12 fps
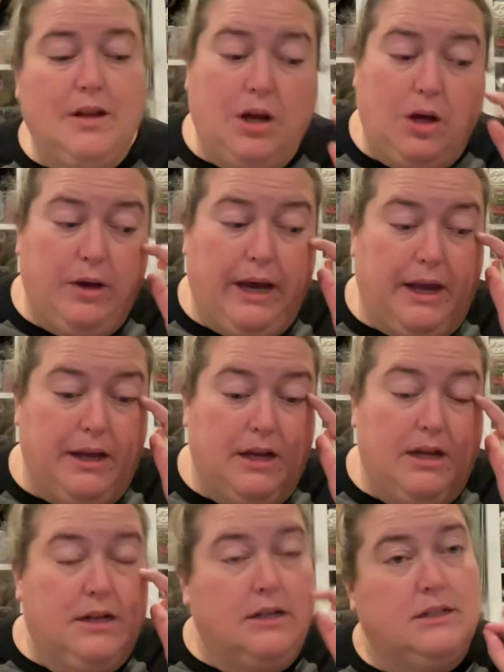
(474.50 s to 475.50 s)
Okay,
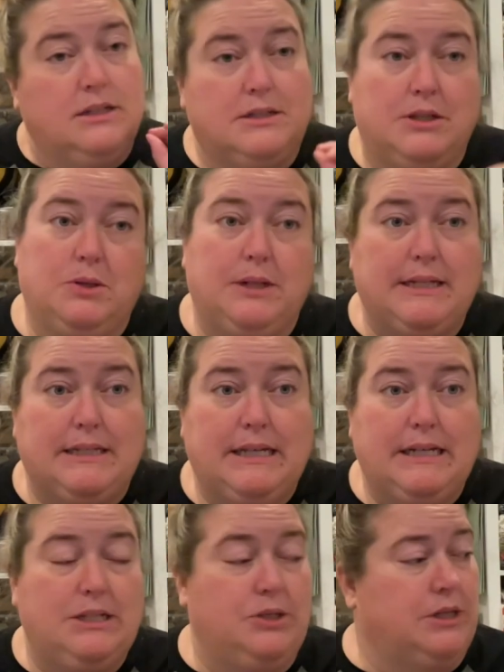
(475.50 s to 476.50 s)
so let's get
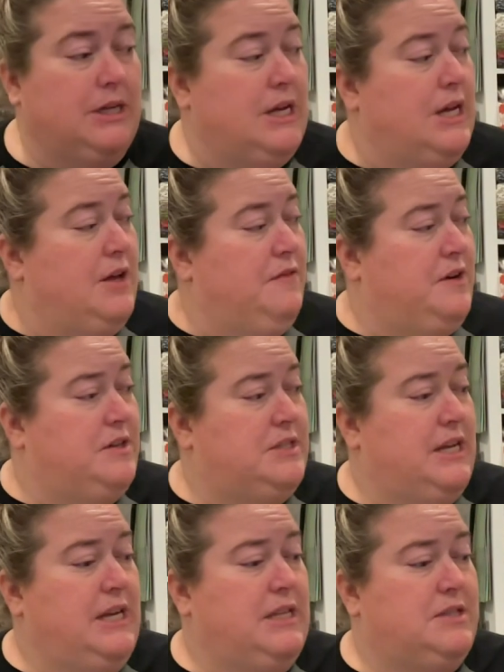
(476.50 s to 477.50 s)
into it. First
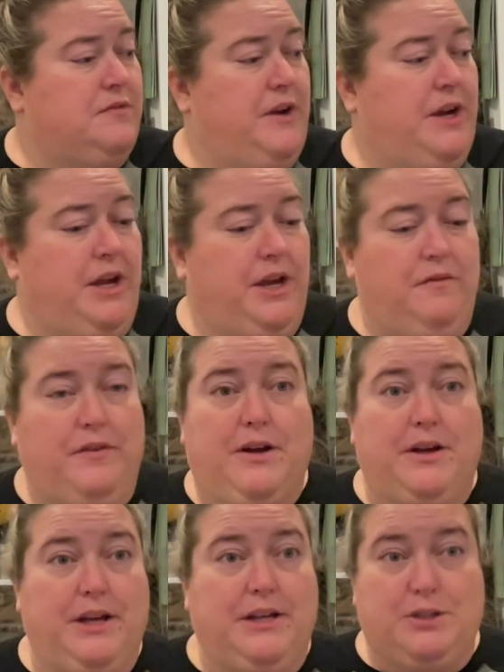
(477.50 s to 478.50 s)
thing is very,
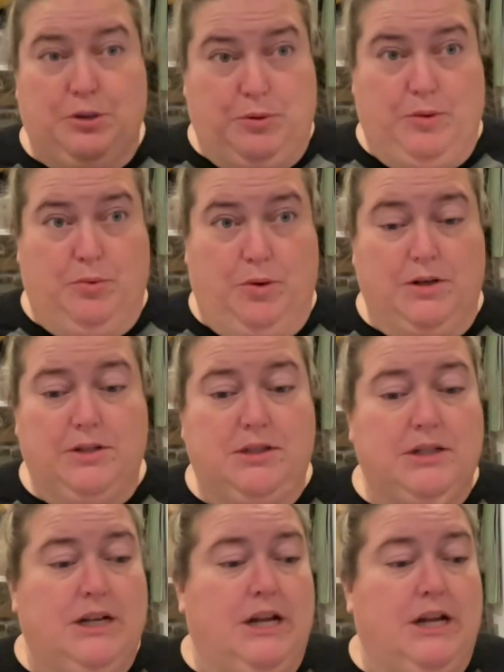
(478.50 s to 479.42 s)
very super important.